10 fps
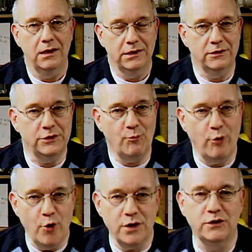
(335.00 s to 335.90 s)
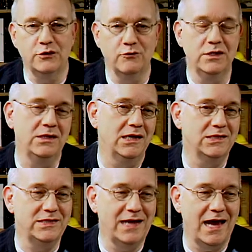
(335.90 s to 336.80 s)
Now, it's important to
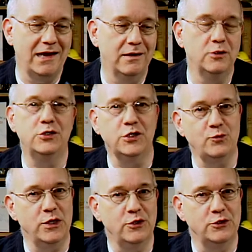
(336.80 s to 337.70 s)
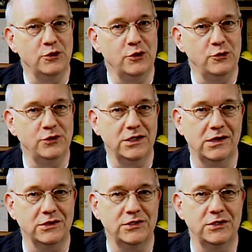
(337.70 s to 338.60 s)
realize that just because you're using
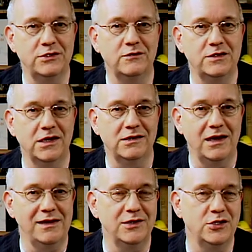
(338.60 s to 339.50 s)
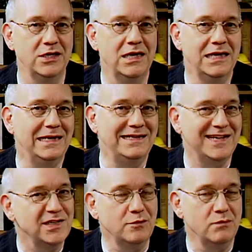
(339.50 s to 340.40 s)
an assistive technology, it
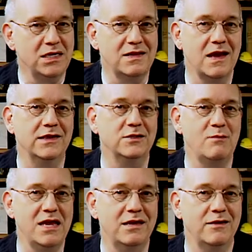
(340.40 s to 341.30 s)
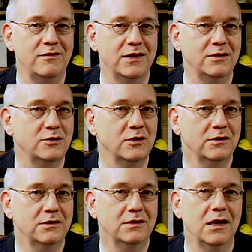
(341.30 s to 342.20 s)
doesn't mean that it's making things
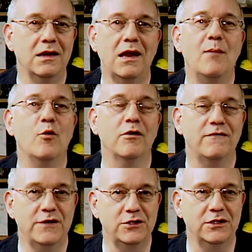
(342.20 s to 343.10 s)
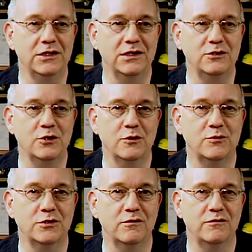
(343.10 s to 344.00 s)
a lot more efficient in
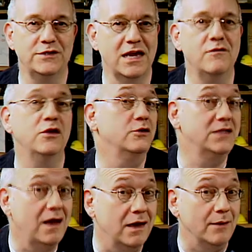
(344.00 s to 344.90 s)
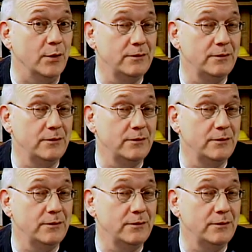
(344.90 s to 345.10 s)
terms of saving you time.